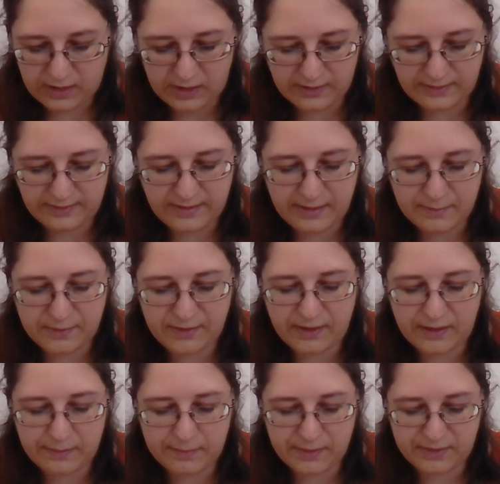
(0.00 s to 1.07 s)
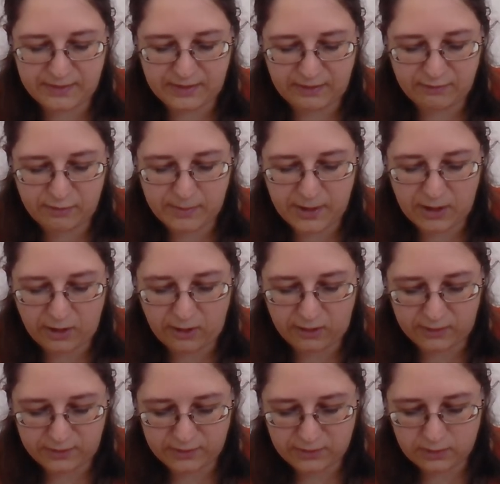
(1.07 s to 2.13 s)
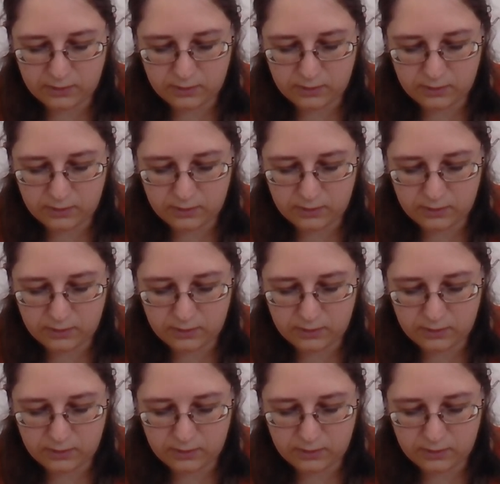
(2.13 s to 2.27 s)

and a deep sigh bursting from her heart.